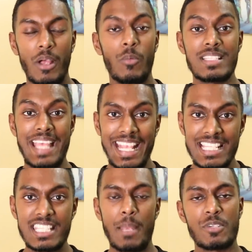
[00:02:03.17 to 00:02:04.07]
It was
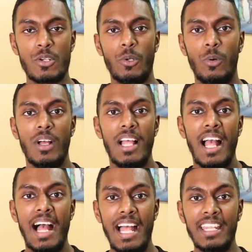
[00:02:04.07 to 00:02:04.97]
exceptional.
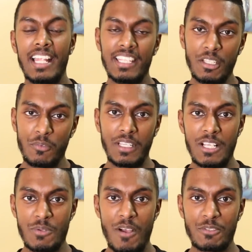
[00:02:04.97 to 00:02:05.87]
And another thing
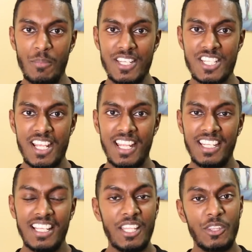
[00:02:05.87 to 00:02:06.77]
as well I have to
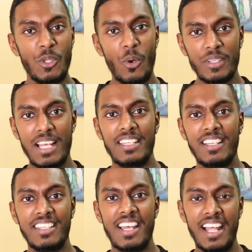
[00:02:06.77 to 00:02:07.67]
mention, none
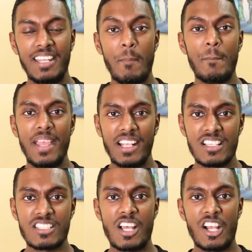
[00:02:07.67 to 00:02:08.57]
other than
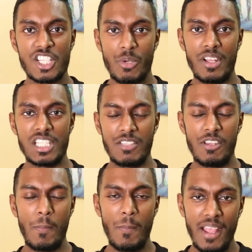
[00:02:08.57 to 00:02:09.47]
megastar
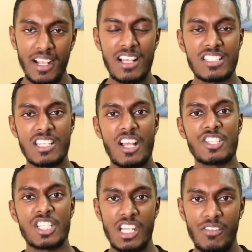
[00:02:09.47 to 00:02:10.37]
Chiranjeevi. Megastar
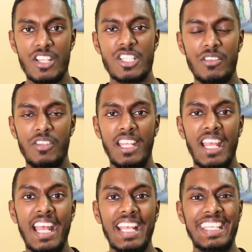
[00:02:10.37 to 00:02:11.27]
Chiranjeevi
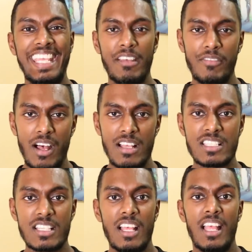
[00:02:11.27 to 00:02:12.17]
gave
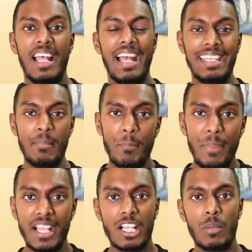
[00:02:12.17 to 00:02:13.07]
us an
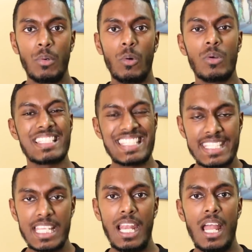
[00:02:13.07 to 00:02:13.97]
impeccable,
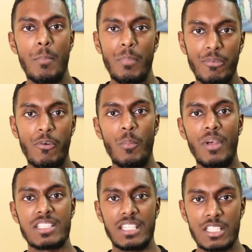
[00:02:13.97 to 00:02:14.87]
stellar
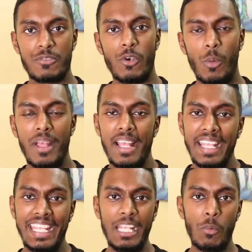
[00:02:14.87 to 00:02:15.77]
performance in this film.
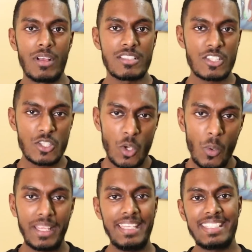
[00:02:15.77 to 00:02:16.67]
It was
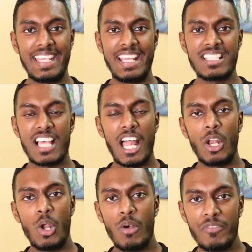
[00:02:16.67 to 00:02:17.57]
so intense. I
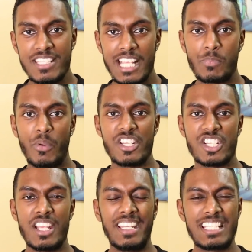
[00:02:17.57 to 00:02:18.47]
love his
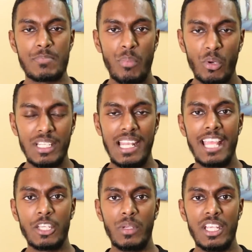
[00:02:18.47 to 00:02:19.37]
expression, his body
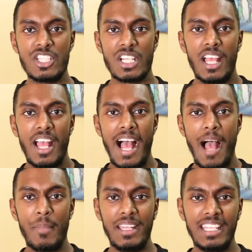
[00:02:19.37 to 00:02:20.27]
language.
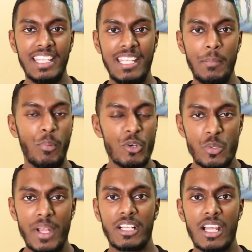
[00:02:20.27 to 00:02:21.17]
I mean, he
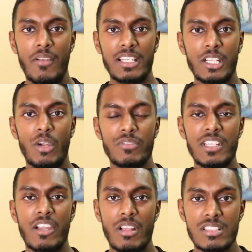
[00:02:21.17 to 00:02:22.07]
portrayed the character of
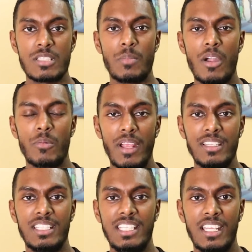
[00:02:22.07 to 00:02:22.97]
Narasimha
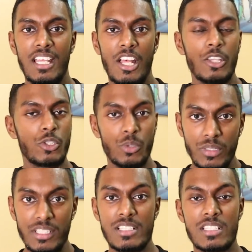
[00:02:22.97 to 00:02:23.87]
Reddy to
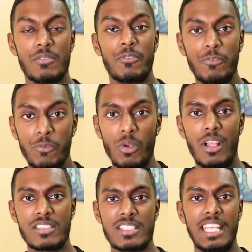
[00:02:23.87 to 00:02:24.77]
this
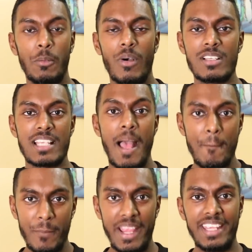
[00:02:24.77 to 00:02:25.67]
fullest. It was
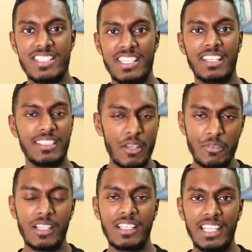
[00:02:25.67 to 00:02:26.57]
amazing.
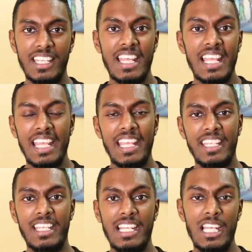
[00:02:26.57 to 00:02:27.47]
Definitely,
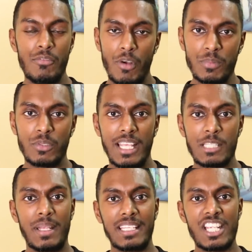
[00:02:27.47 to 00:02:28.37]
he lived up to the
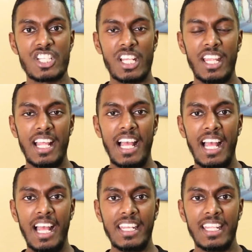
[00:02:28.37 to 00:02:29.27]
expectation
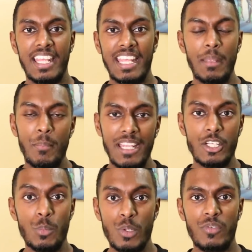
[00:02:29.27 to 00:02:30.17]
and he
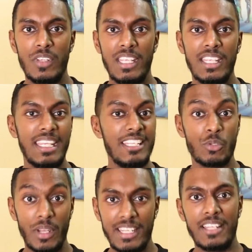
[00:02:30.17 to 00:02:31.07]
made the movie
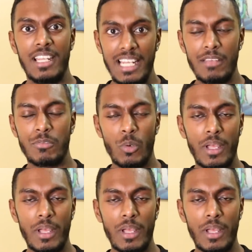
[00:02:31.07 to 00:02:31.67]
into another level.